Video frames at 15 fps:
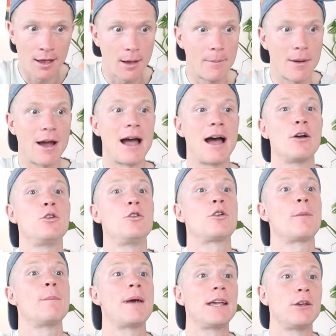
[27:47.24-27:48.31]
about how you
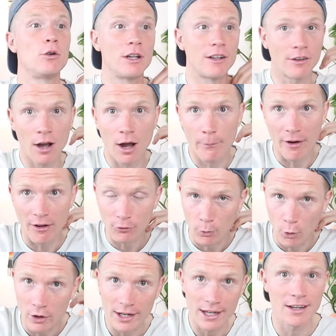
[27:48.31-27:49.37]
can make your guitar parts
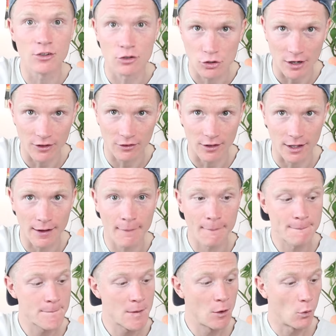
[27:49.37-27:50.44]
more interesting
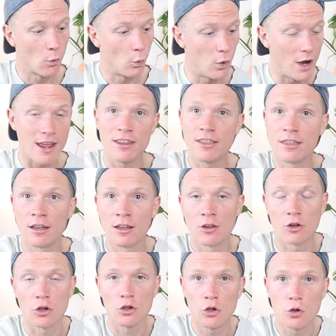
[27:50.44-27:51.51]
with
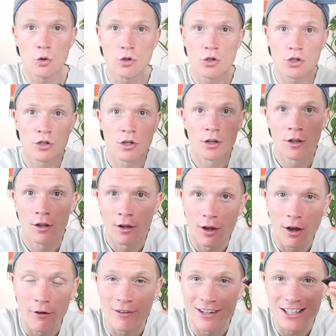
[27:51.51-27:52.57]
the use
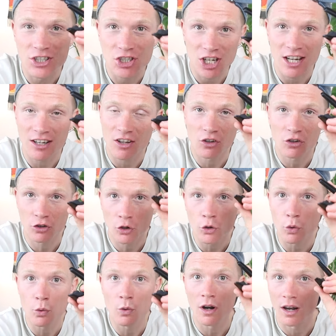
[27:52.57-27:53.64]
of an ingenious
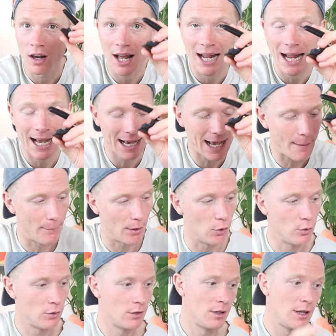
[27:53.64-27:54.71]
tool like a capo.
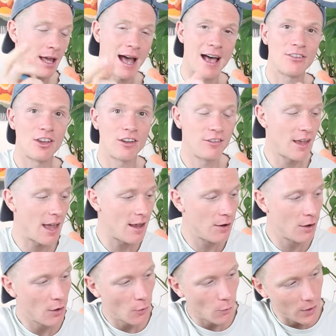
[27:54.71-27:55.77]
As I
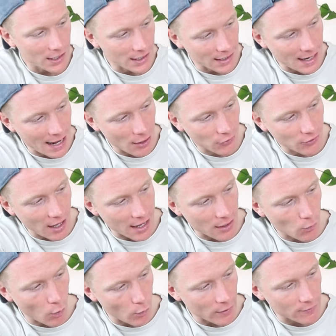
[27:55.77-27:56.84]
said, we can now
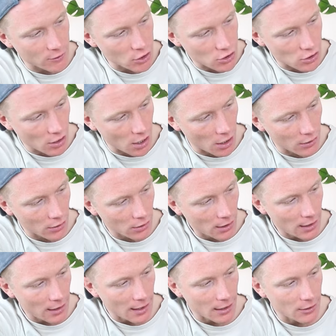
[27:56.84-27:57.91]
take what we've just learned
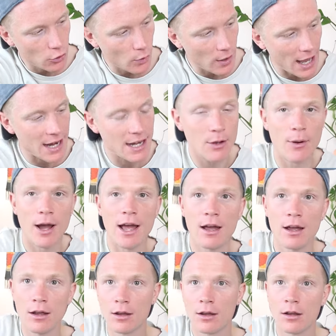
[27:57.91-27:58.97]
and do it anywhere.